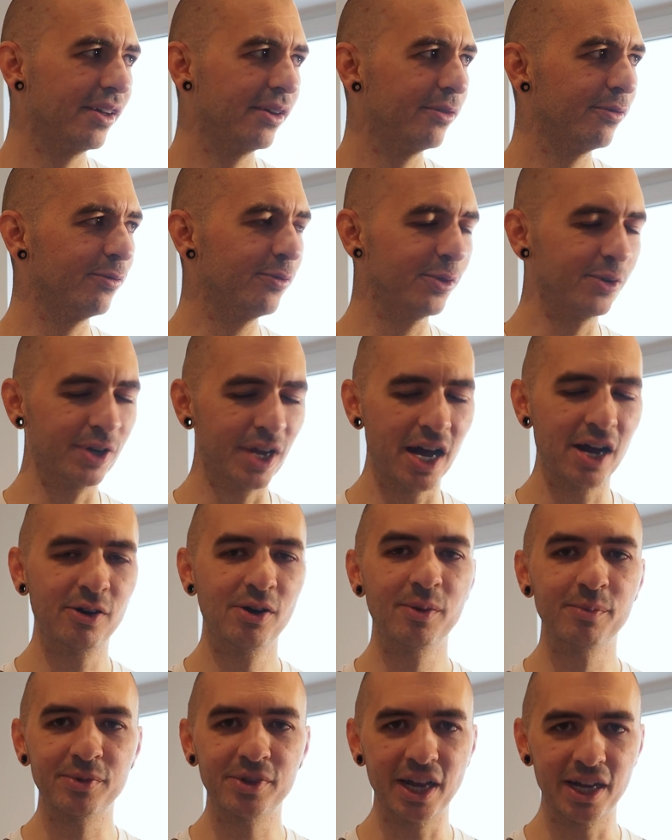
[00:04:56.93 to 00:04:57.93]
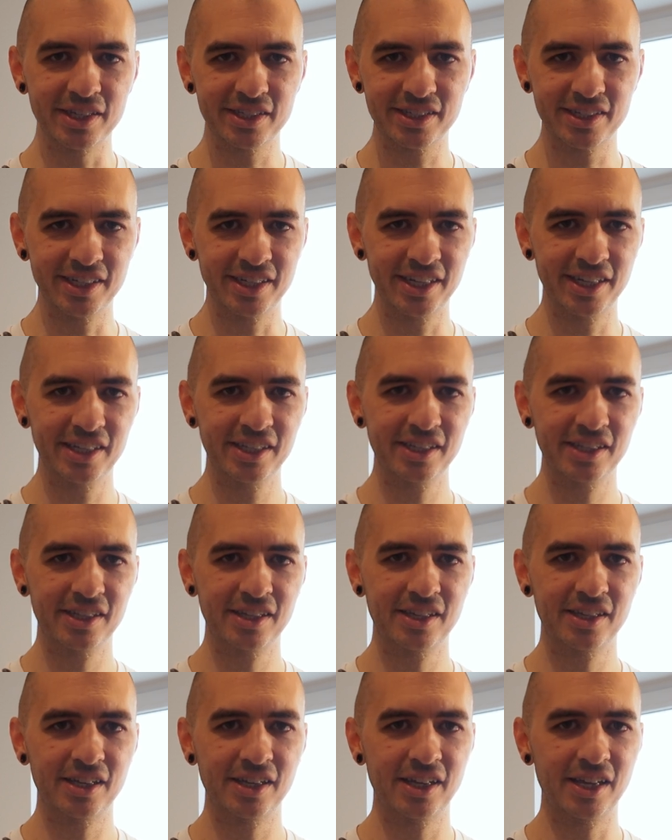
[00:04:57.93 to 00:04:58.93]
for now, I'm testing it,
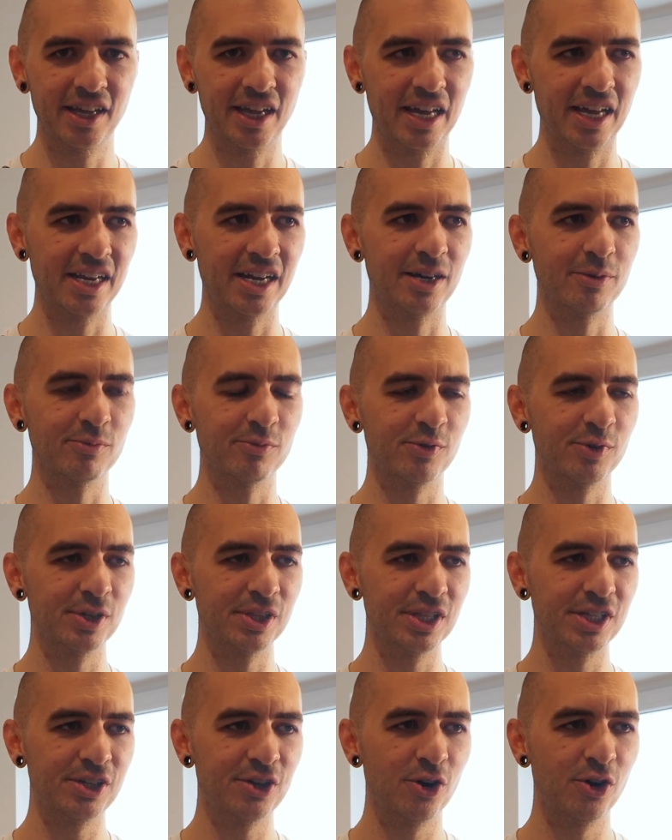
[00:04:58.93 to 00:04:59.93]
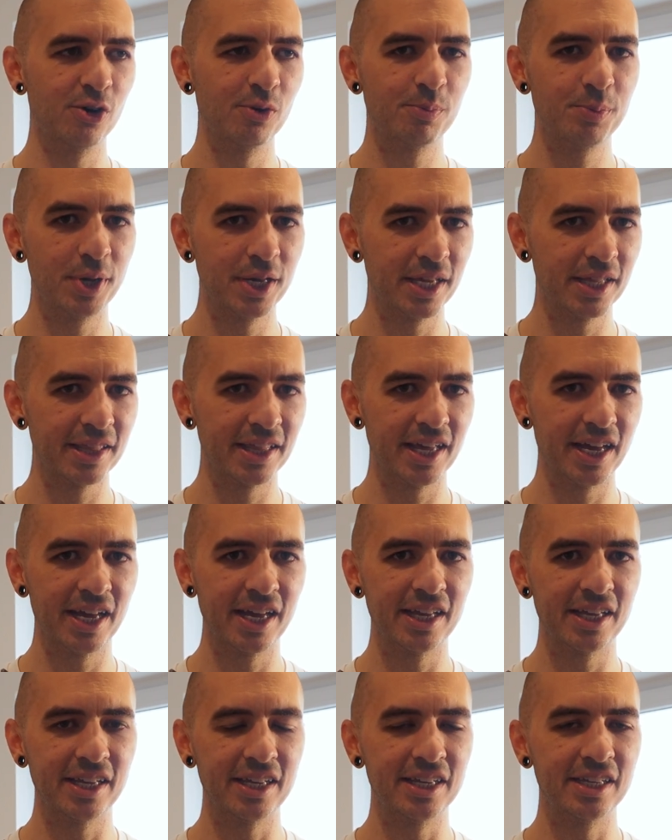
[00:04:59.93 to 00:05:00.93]
and I'm really hoping
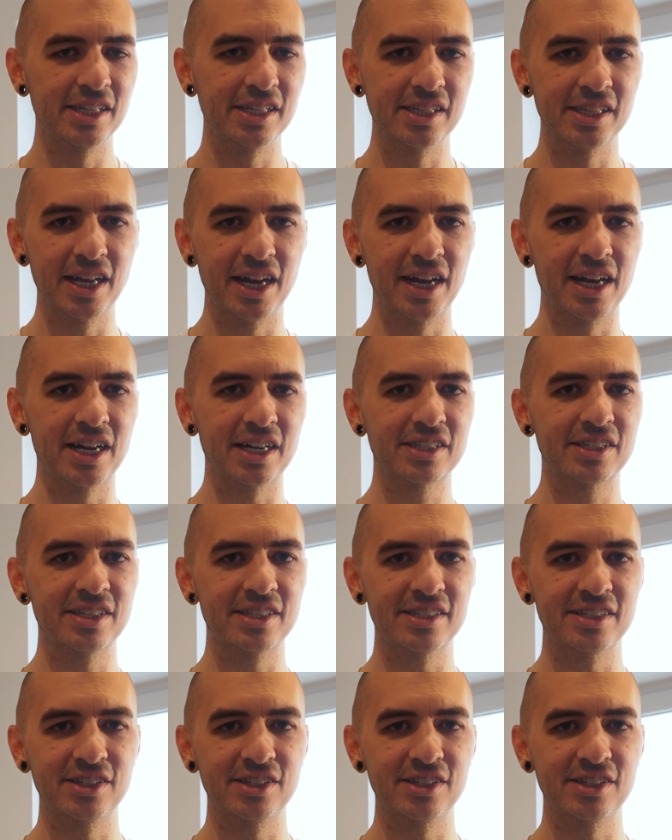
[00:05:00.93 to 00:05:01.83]
that in Dioxus